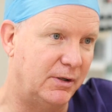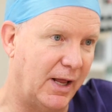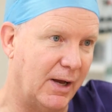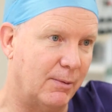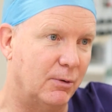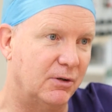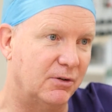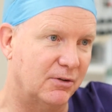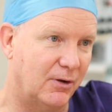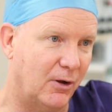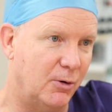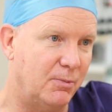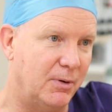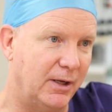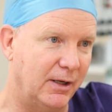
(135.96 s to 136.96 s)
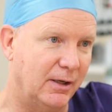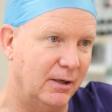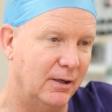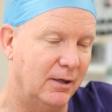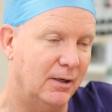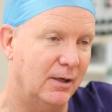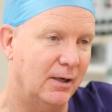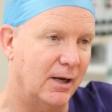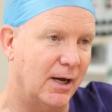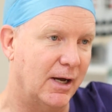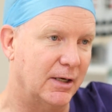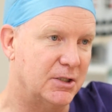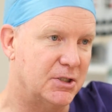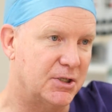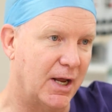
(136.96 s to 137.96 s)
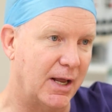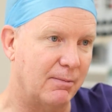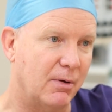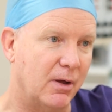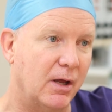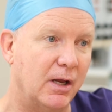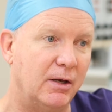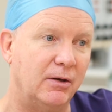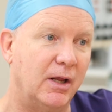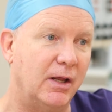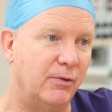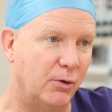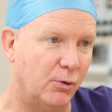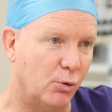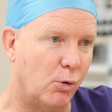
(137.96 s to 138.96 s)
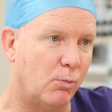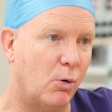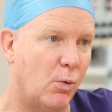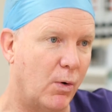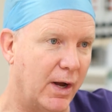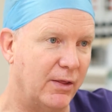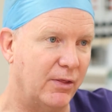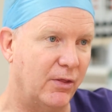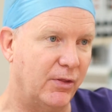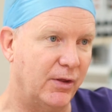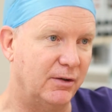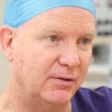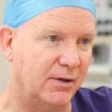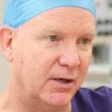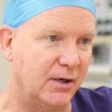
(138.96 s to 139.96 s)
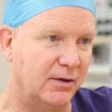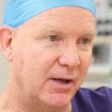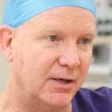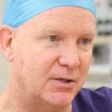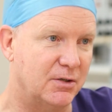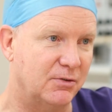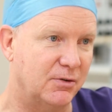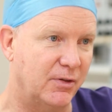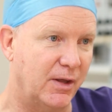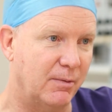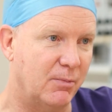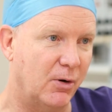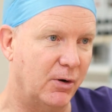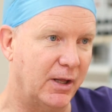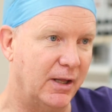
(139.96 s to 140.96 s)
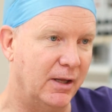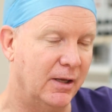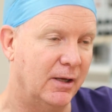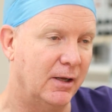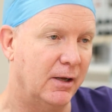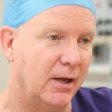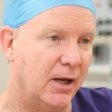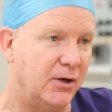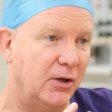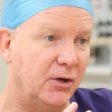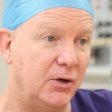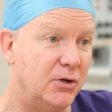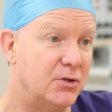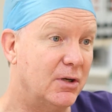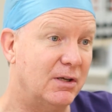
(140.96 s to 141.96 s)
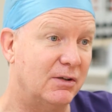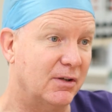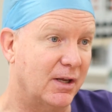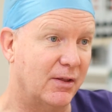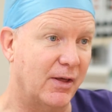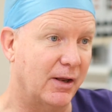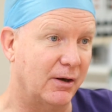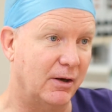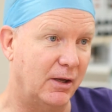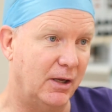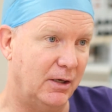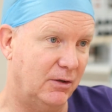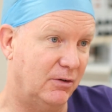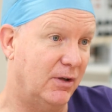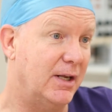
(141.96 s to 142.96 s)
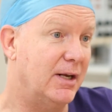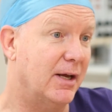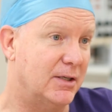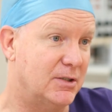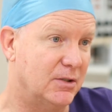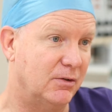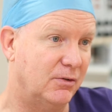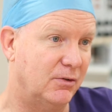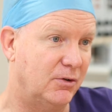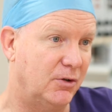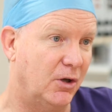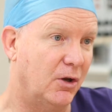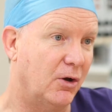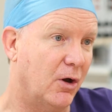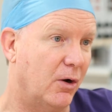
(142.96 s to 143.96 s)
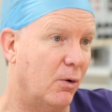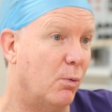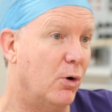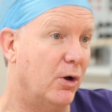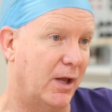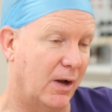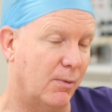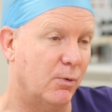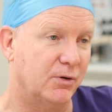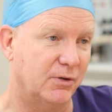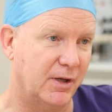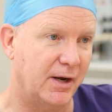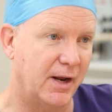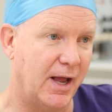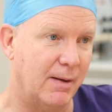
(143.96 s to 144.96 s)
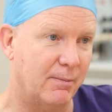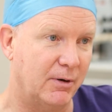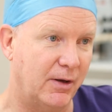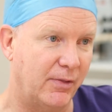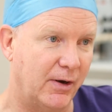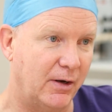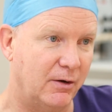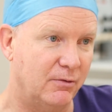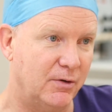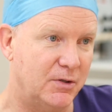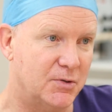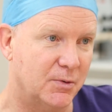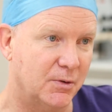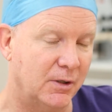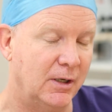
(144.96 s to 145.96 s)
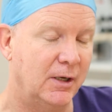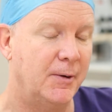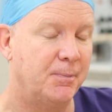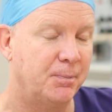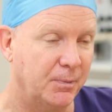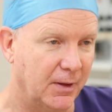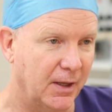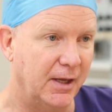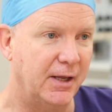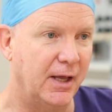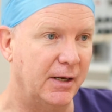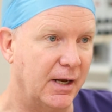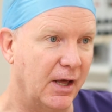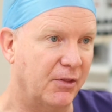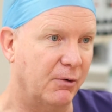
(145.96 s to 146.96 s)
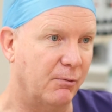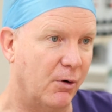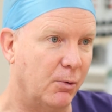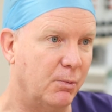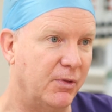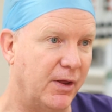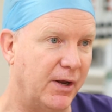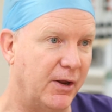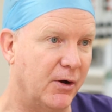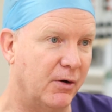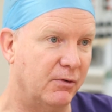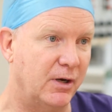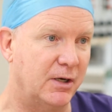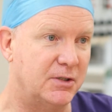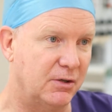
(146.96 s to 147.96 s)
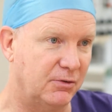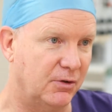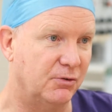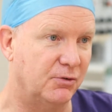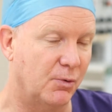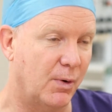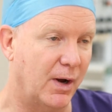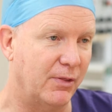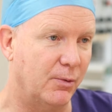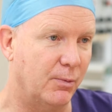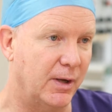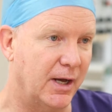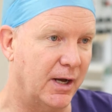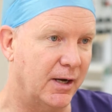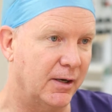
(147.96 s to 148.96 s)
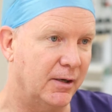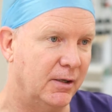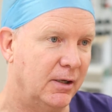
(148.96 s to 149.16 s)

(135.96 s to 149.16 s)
downward sloping shape in the normal way that their skin attaches to their body. And you can usually see that in teenagers. You can kind of work out what's going to happen in that individual. Again, nothing wrong with any of it, it just is the way that we are.